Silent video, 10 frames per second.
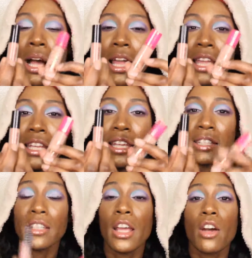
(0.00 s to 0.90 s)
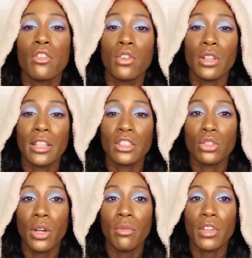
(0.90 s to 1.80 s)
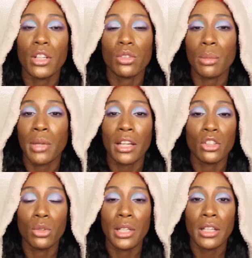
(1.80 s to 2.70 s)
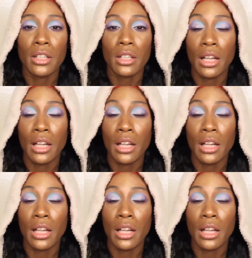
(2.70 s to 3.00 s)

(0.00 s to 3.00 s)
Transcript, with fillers: my hand for the Instagram video, so I'm not going to do it here.